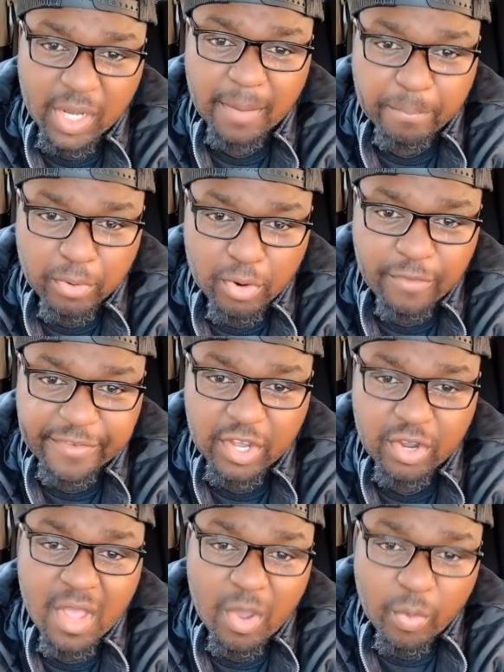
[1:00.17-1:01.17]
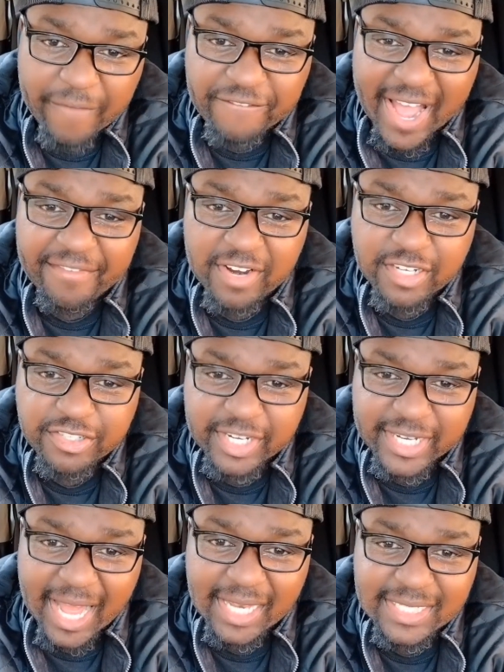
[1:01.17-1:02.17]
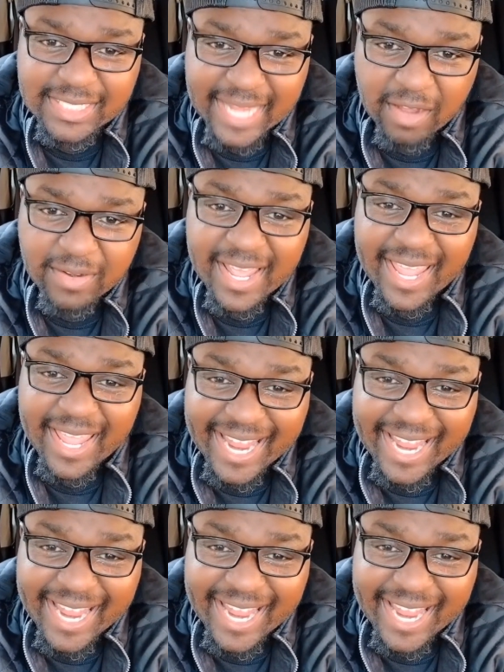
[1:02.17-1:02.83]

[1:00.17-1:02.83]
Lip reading: approve you with $500 down.